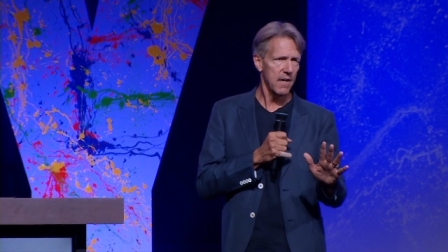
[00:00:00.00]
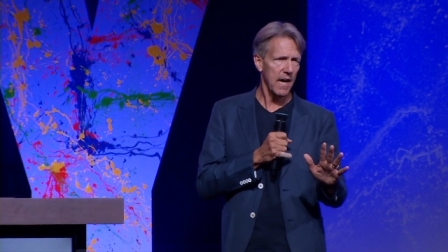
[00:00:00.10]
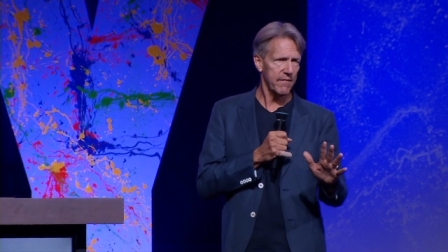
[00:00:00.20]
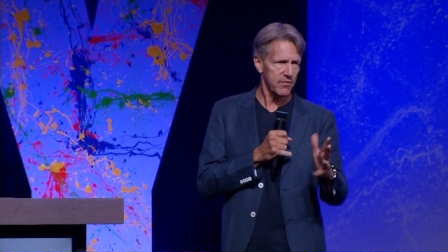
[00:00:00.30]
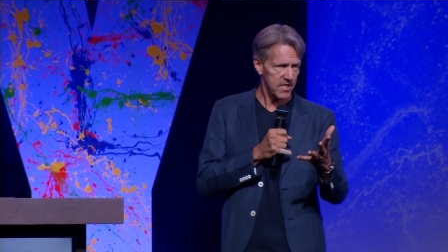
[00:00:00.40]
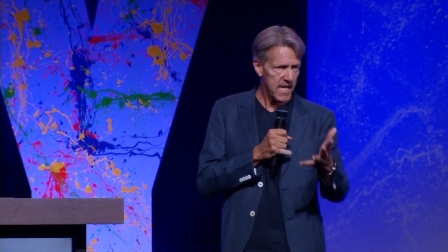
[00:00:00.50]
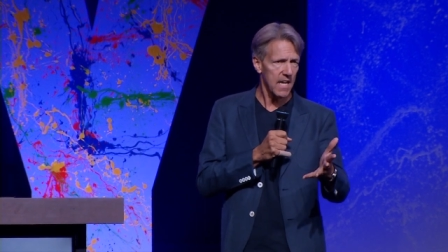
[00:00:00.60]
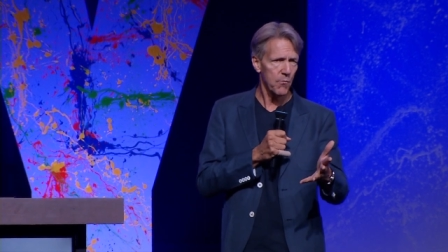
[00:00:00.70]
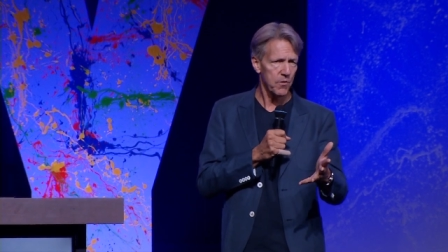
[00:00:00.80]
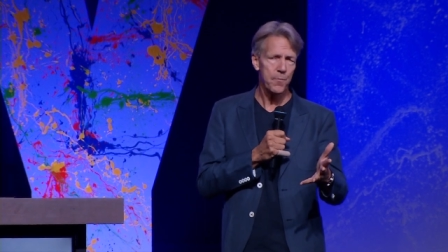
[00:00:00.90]
I've seen
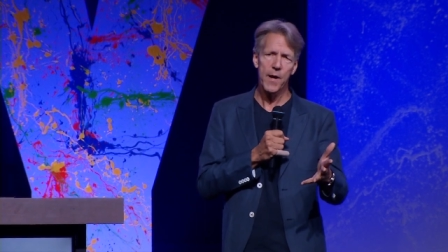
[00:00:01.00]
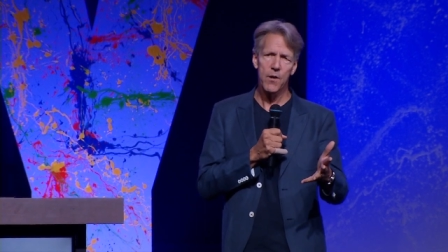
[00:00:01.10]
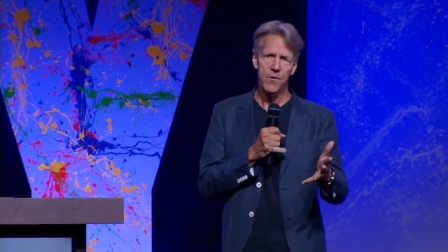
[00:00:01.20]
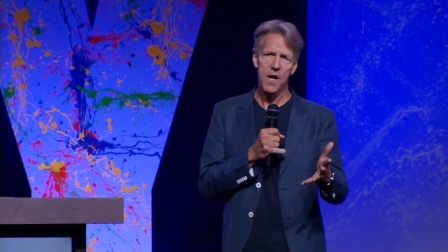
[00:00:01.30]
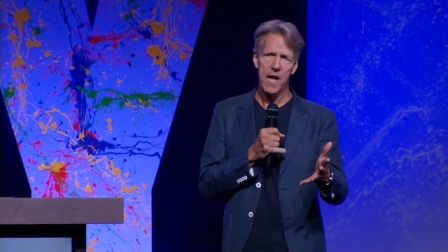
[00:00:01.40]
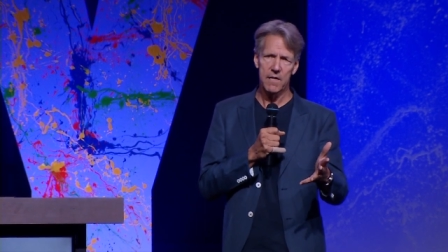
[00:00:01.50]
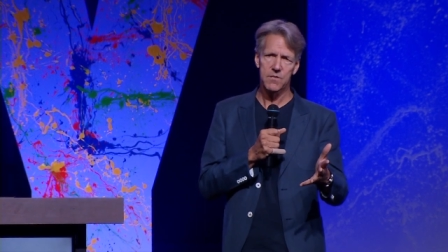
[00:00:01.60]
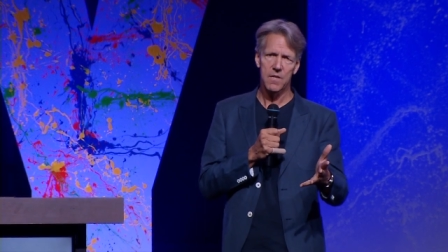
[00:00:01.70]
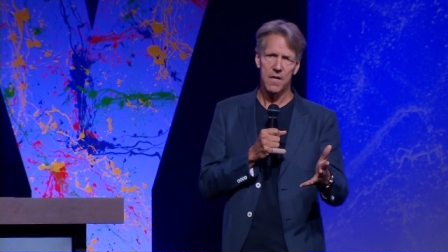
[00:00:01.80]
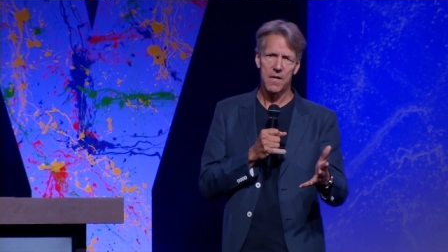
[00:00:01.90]
it with my own eyes.